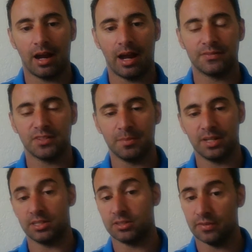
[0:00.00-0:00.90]
I've
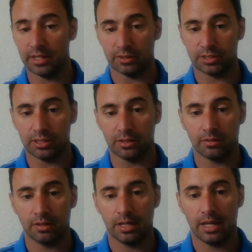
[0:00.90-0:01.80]
submitted this video to you.